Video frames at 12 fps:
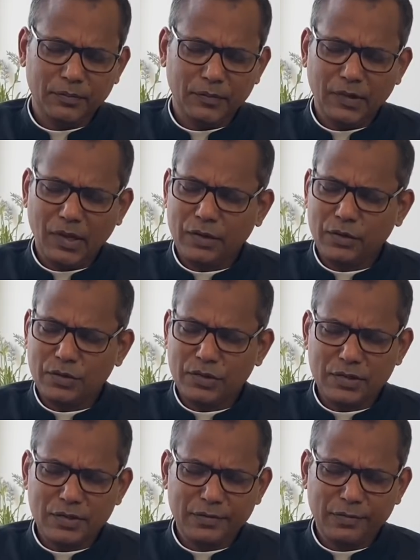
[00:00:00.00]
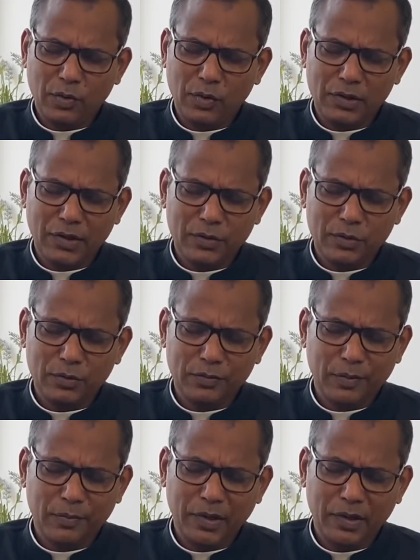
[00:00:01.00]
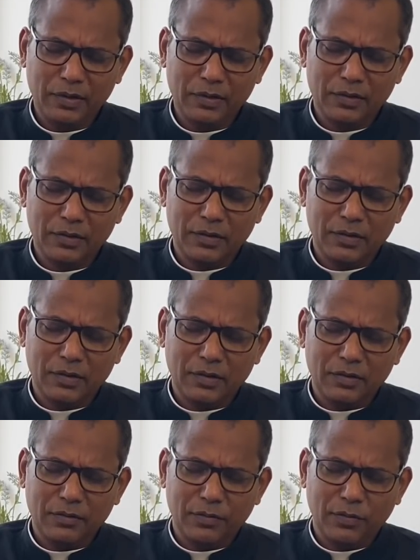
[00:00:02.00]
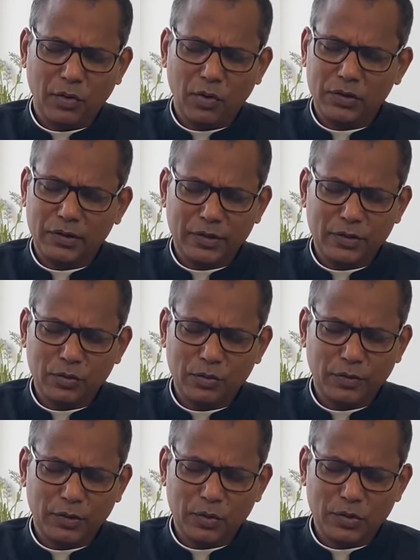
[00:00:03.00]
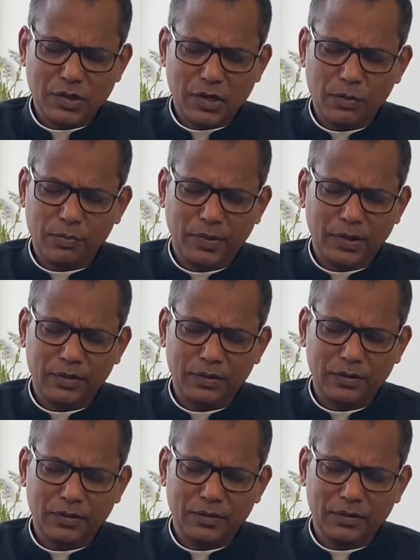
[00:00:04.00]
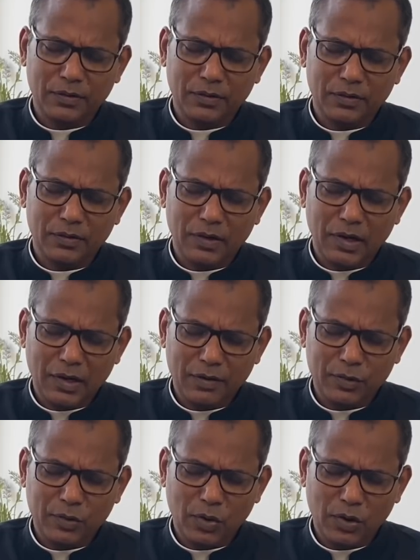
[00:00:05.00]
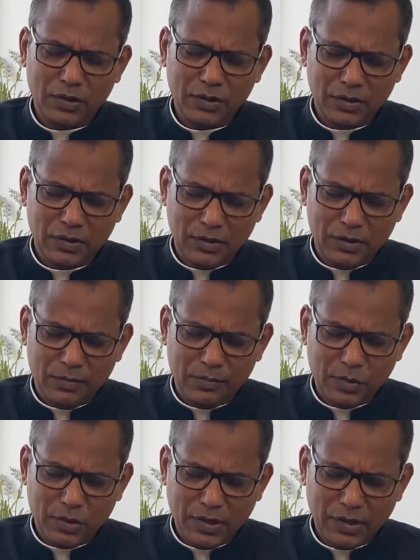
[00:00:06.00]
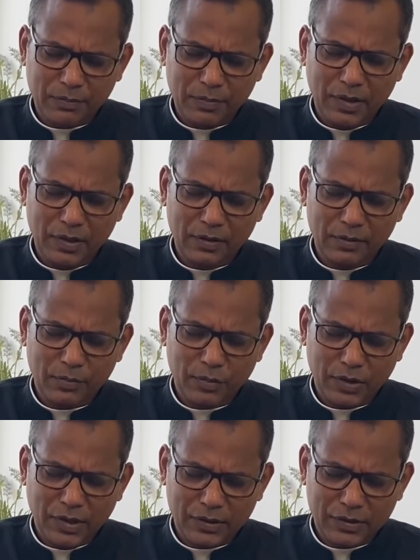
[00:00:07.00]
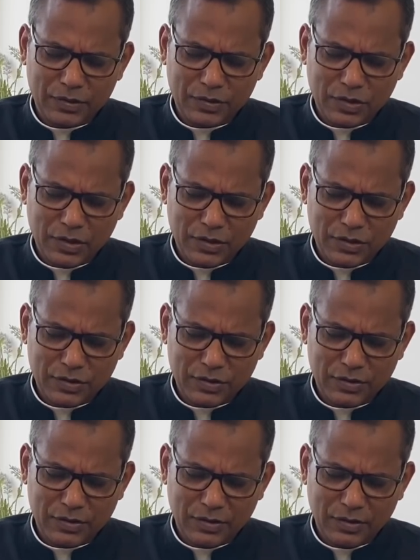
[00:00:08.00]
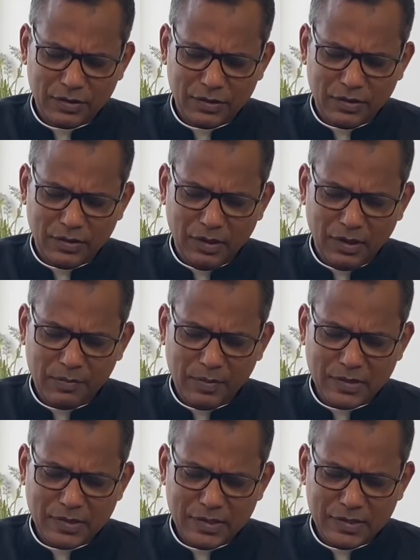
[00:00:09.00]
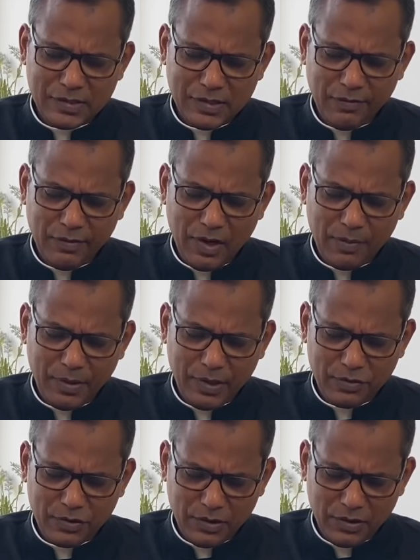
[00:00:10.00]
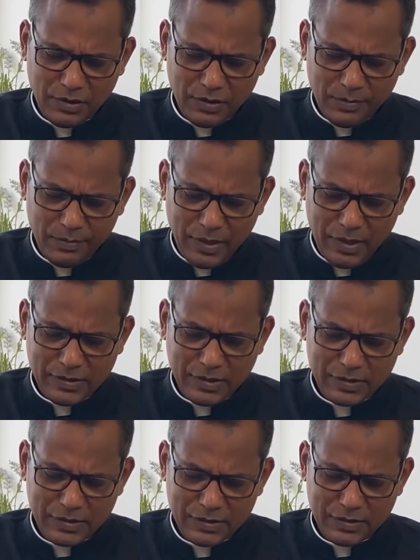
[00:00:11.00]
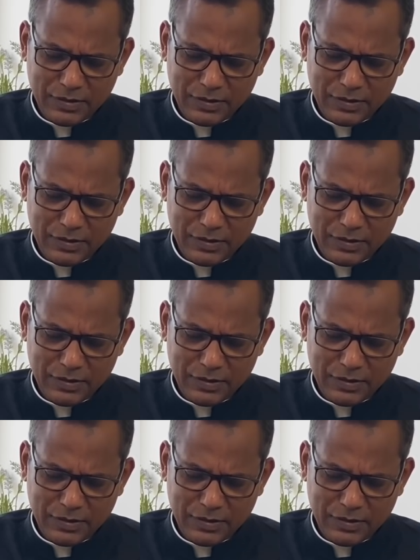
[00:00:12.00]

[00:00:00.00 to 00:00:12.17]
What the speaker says: Thank you, Jesus, for all that you do for me, for all that you do for those around me. I love you, Lord. Protect me, protect this church. And may St. Stephen, our patron, bless us.